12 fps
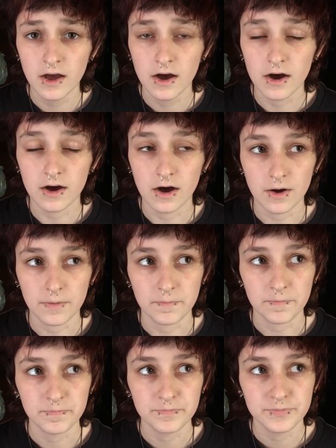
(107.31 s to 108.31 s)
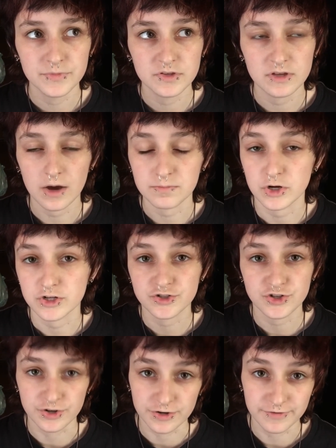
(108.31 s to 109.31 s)
I'm not
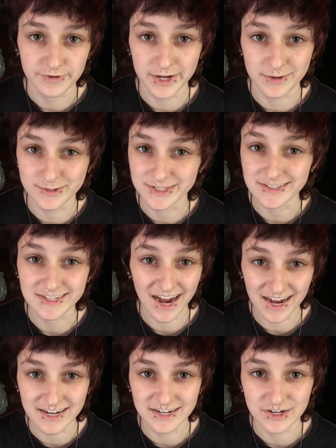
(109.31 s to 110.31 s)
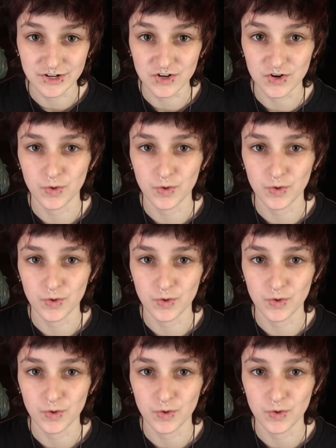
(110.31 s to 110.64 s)
sure if anyone's died here